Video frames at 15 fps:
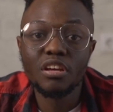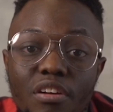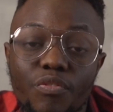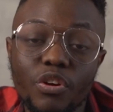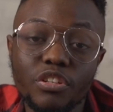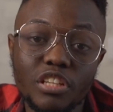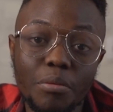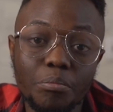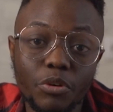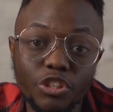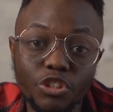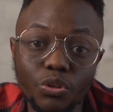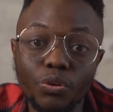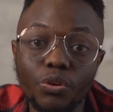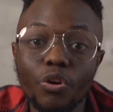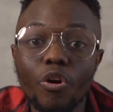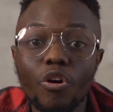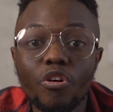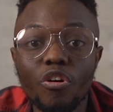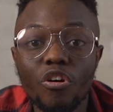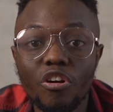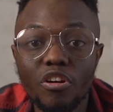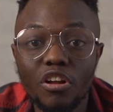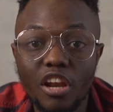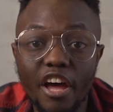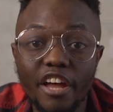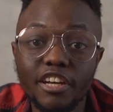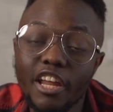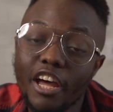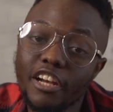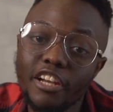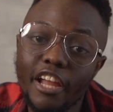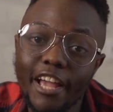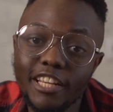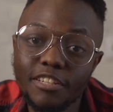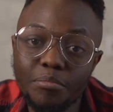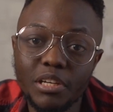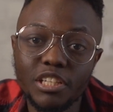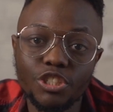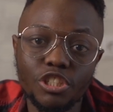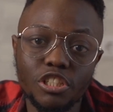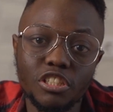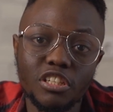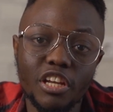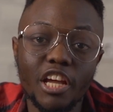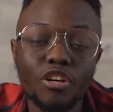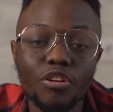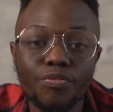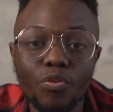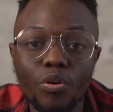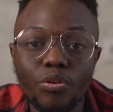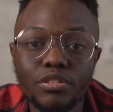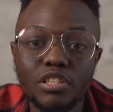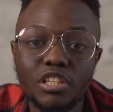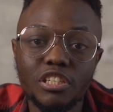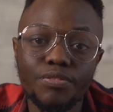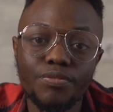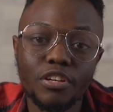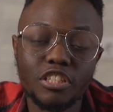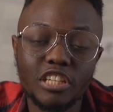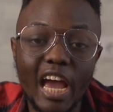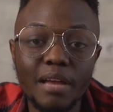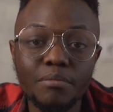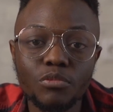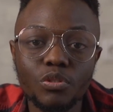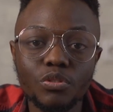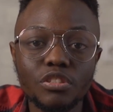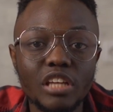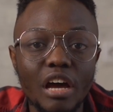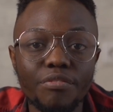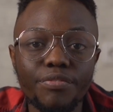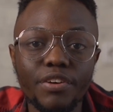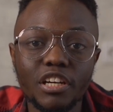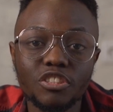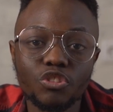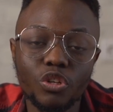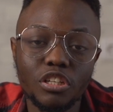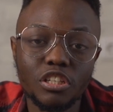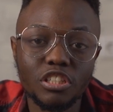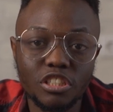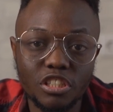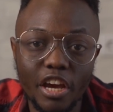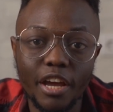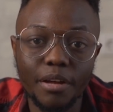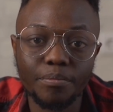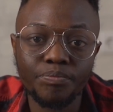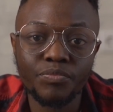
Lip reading: For example, New York, London and Beijing. And of course, the different time zones affect trading time.